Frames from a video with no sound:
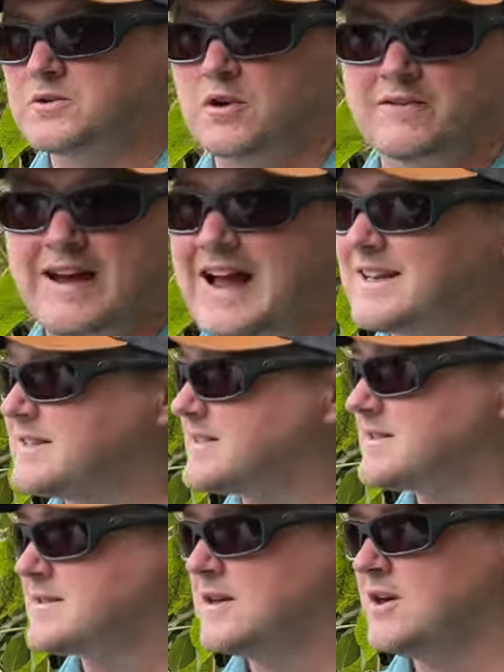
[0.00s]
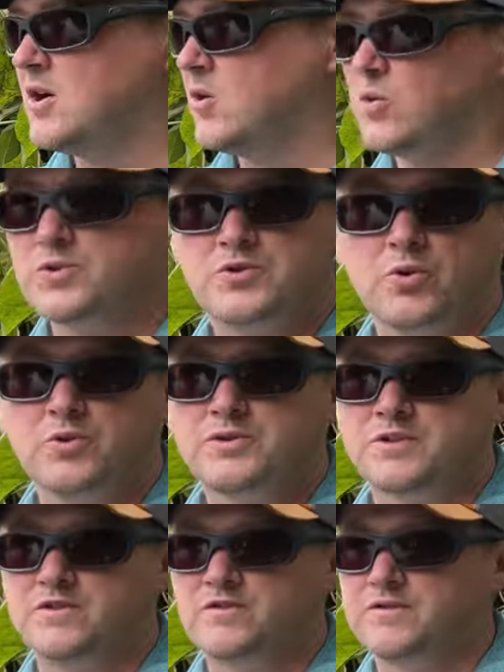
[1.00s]
a lot of ants, all
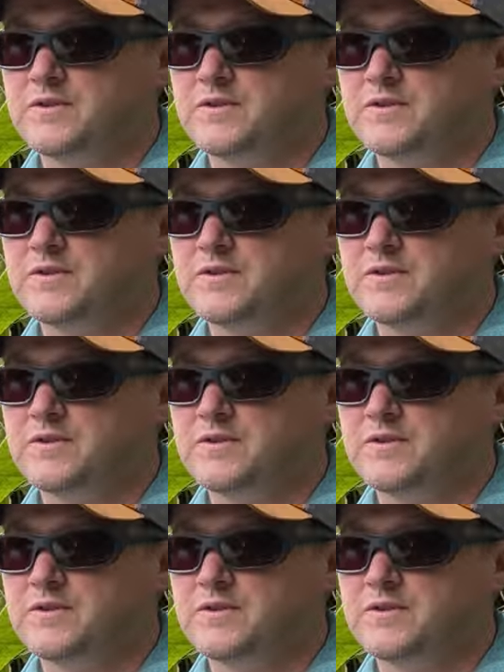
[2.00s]
sorts of